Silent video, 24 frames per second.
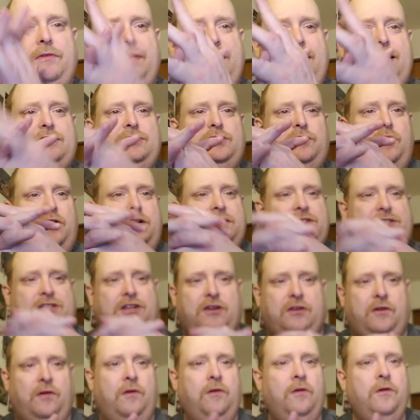Knicks lost to
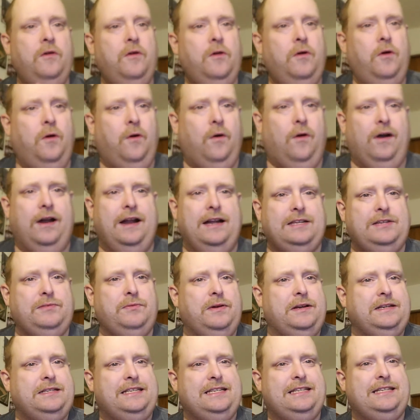the Hornets.
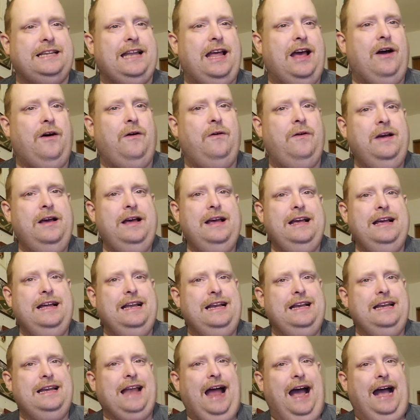What is this now?
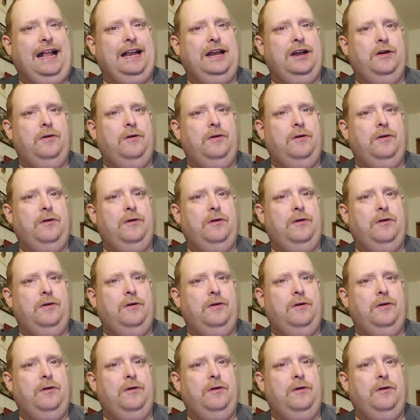9 in